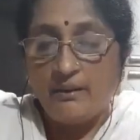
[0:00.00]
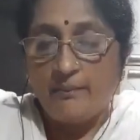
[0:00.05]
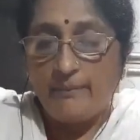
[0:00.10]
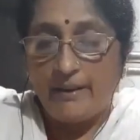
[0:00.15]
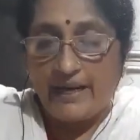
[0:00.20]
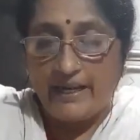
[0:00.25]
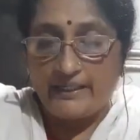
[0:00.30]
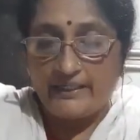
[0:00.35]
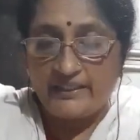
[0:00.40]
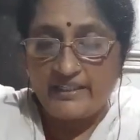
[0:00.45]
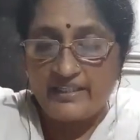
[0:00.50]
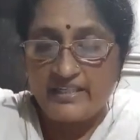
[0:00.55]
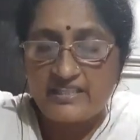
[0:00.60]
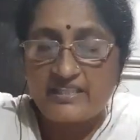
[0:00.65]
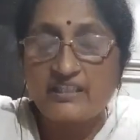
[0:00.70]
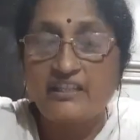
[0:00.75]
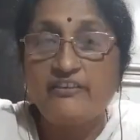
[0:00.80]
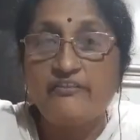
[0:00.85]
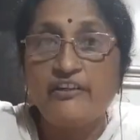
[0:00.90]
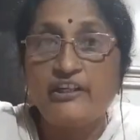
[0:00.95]
ballad. It
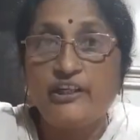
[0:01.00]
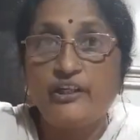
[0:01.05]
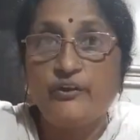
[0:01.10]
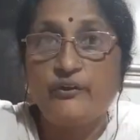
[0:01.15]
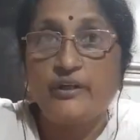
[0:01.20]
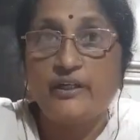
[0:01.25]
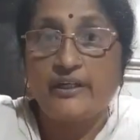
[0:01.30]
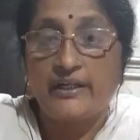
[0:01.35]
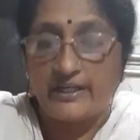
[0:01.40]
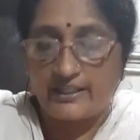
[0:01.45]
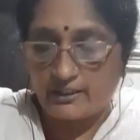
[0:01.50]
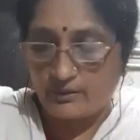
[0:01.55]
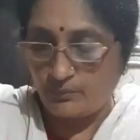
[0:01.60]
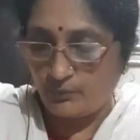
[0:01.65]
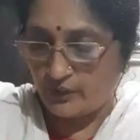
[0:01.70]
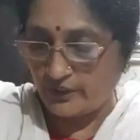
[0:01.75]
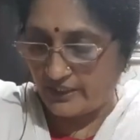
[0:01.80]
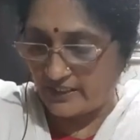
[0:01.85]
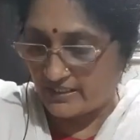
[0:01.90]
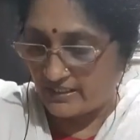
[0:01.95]
is given in your
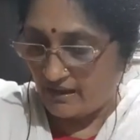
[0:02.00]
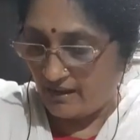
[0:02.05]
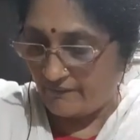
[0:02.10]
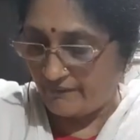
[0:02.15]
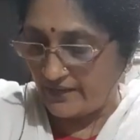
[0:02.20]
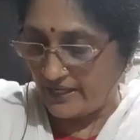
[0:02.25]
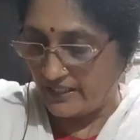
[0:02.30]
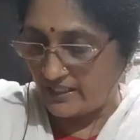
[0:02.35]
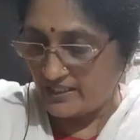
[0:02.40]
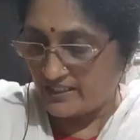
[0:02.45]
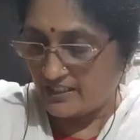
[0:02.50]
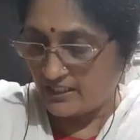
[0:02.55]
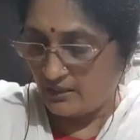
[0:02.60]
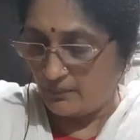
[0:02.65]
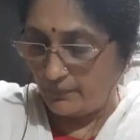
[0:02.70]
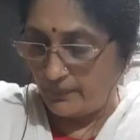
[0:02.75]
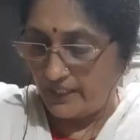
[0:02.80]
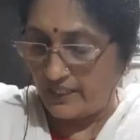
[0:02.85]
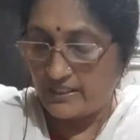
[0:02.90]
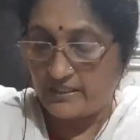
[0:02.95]
textbook itself. That is in
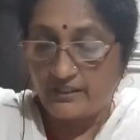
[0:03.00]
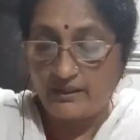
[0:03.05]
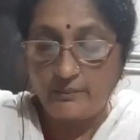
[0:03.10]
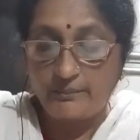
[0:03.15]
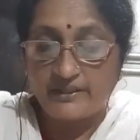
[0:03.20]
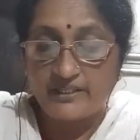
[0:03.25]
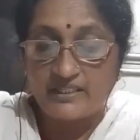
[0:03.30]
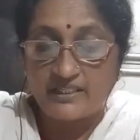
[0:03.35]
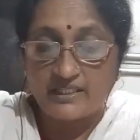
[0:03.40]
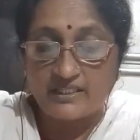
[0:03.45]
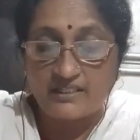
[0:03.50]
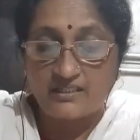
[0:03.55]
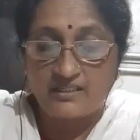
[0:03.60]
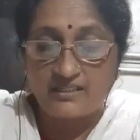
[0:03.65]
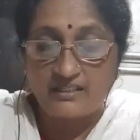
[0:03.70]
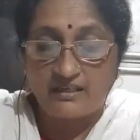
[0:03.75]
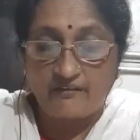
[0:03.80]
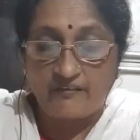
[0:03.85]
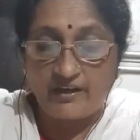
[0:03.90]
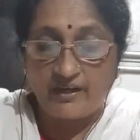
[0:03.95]
page number
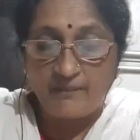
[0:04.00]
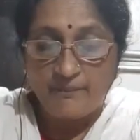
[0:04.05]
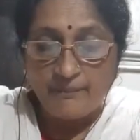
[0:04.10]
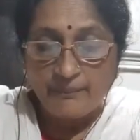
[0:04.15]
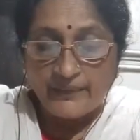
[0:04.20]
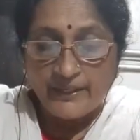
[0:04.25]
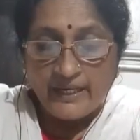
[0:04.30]
67.